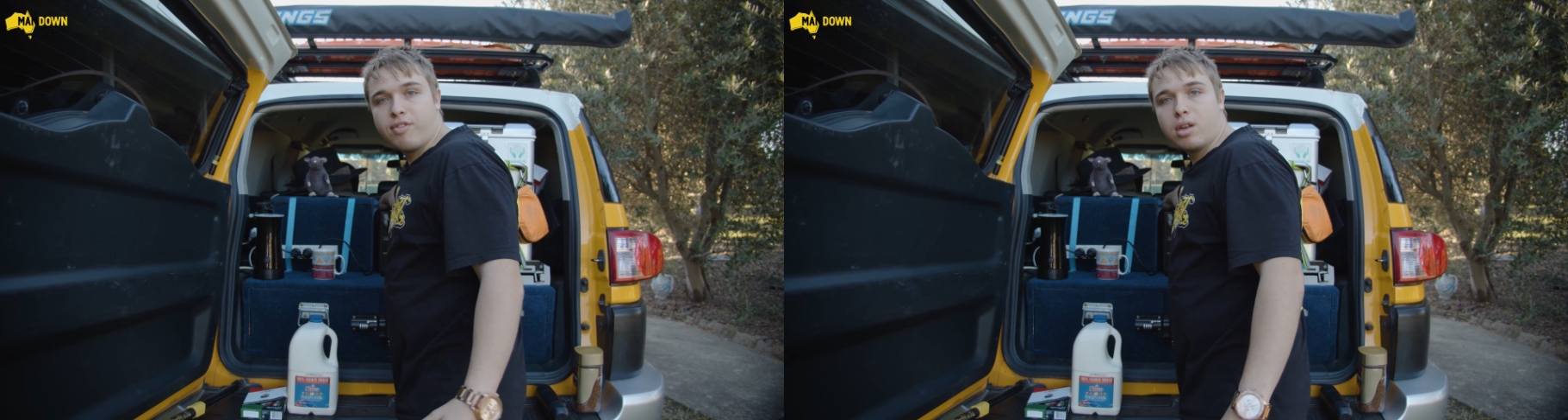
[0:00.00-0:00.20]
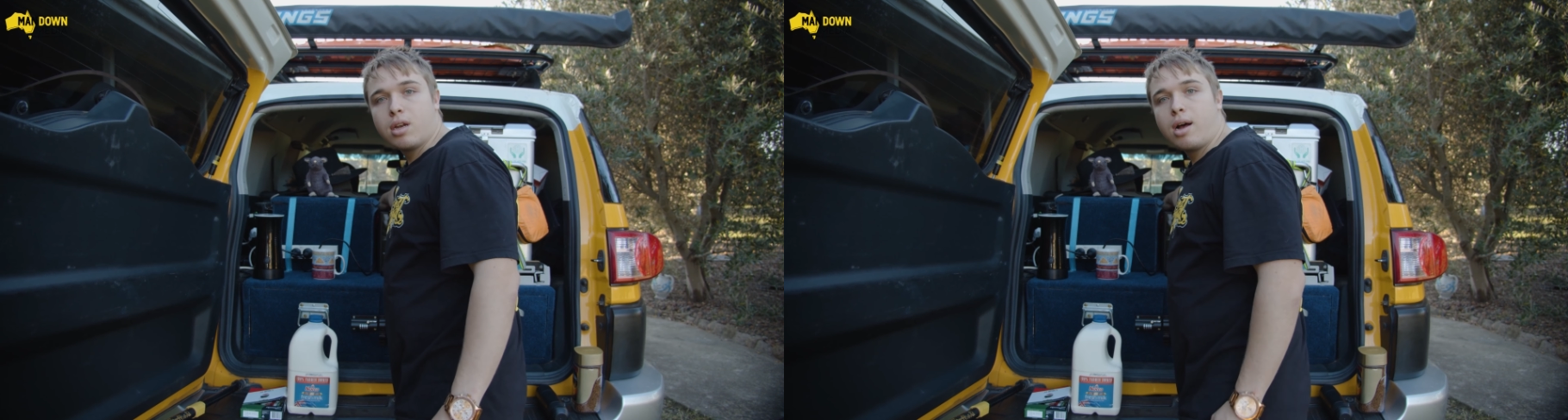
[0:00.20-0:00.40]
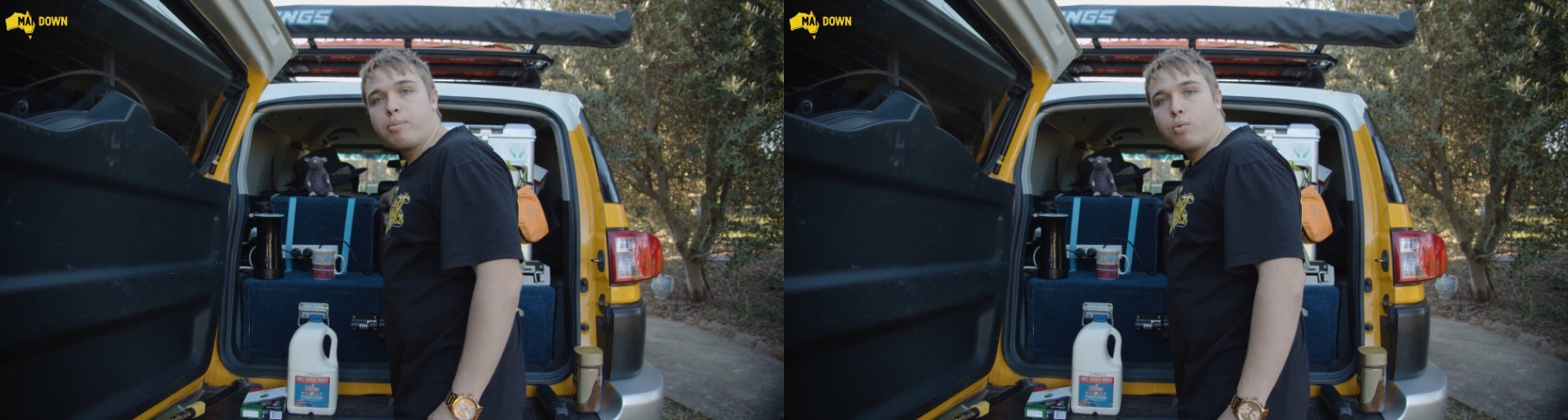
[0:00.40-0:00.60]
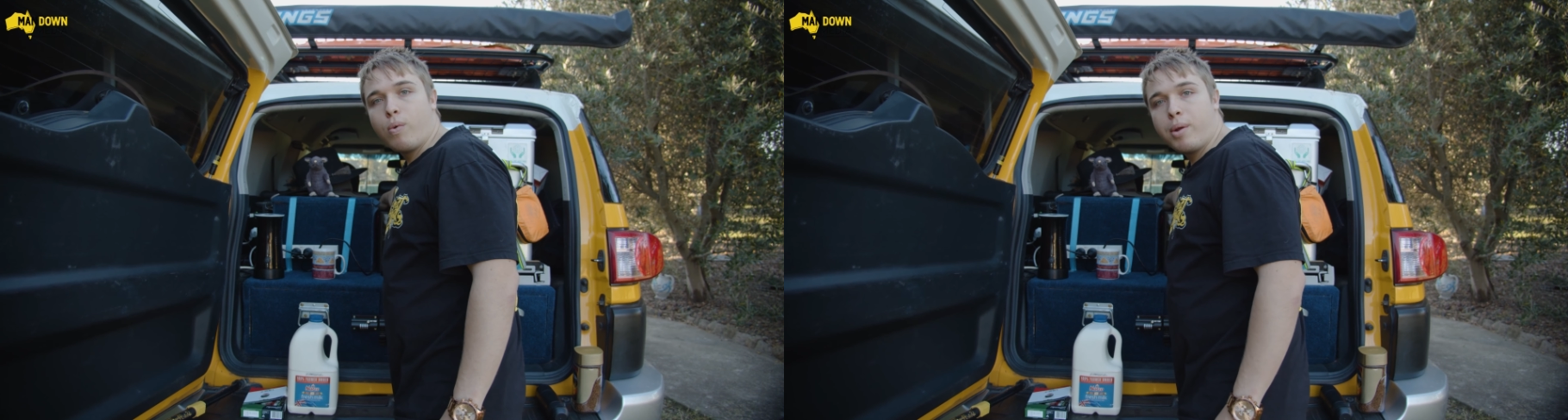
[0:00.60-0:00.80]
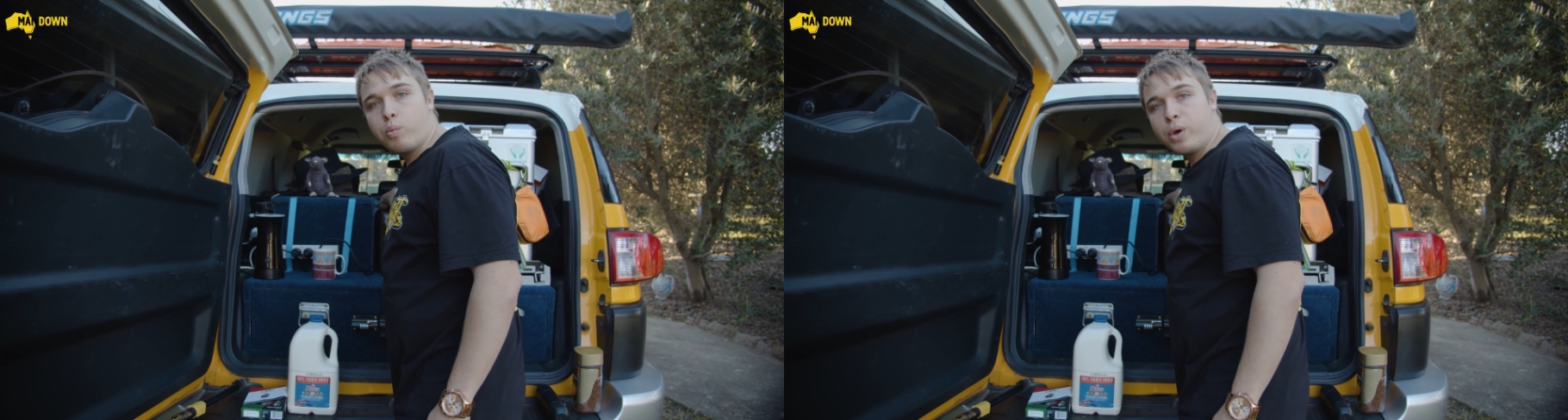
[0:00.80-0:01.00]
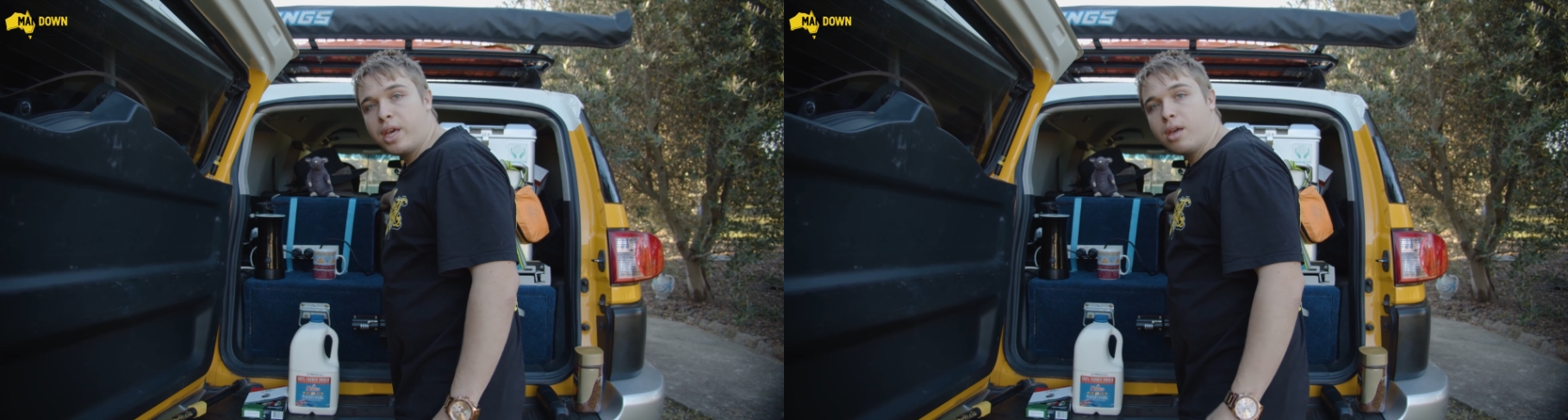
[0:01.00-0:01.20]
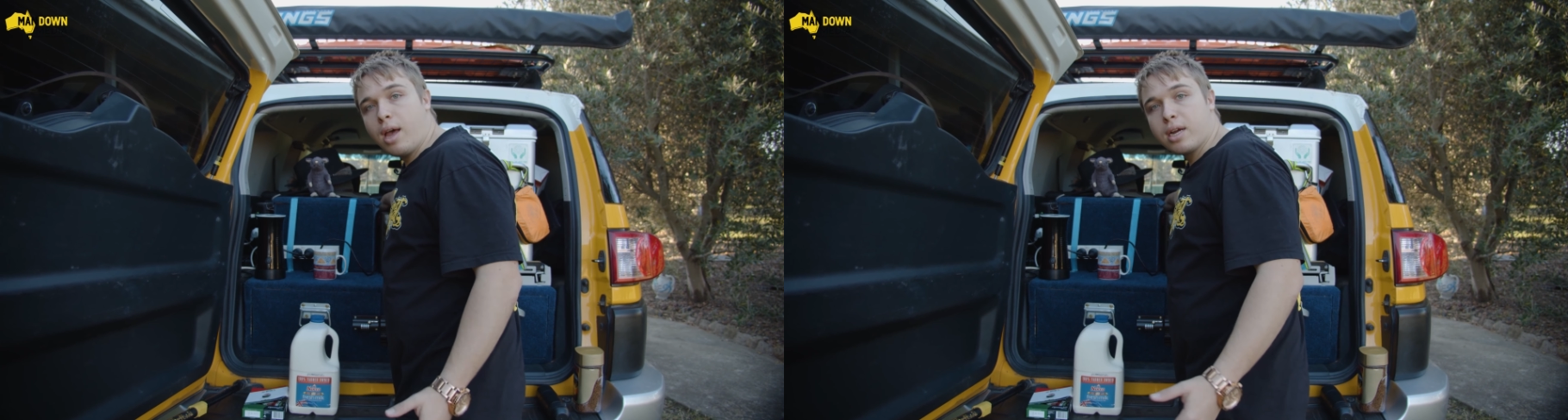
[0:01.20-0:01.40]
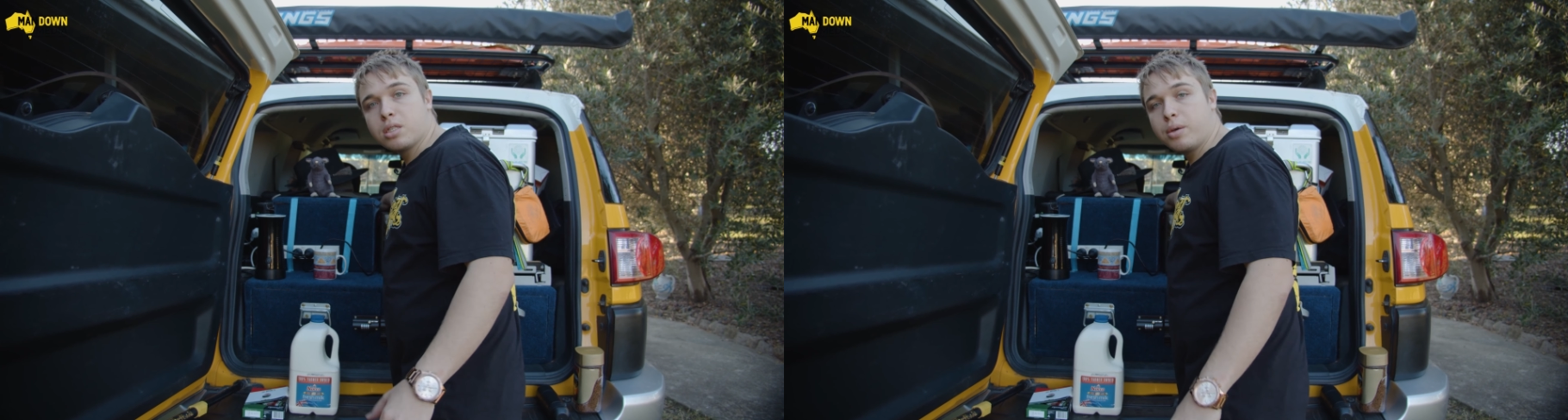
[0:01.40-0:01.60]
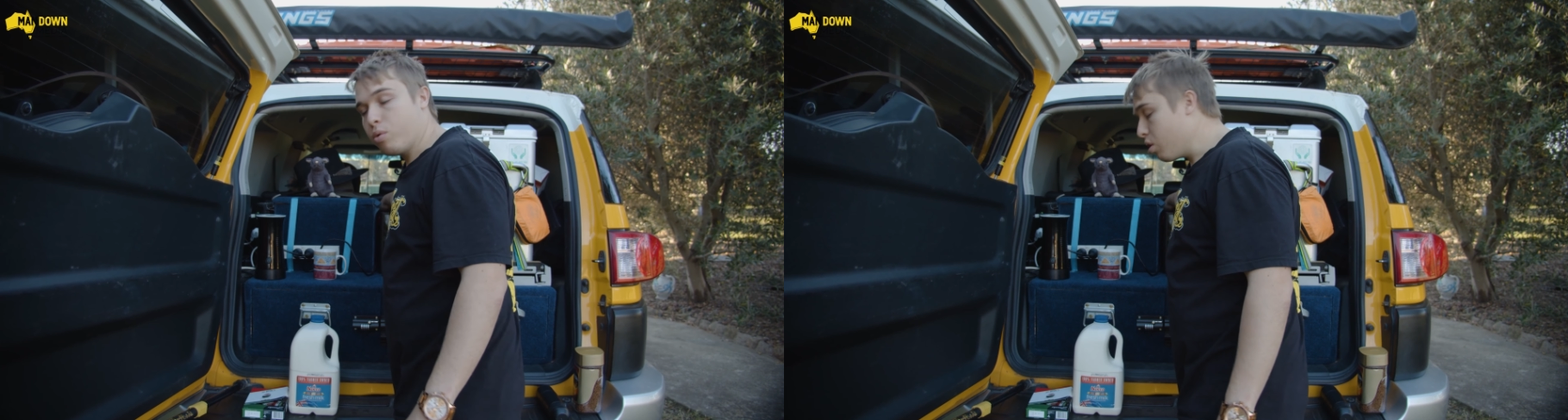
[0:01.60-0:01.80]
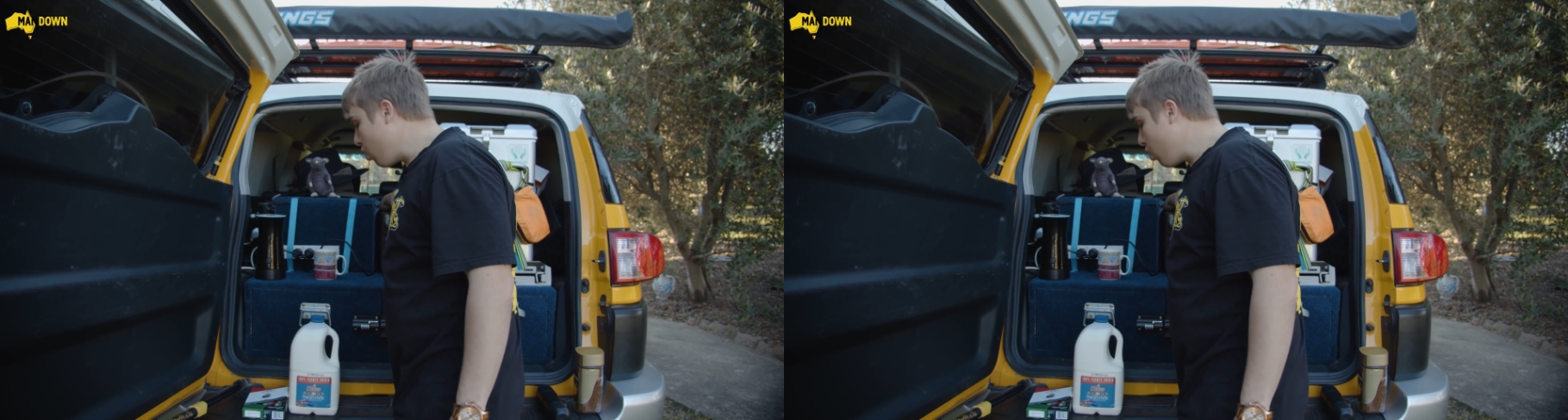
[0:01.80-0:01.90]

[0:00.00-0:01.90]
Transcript: fill it up when we actually want a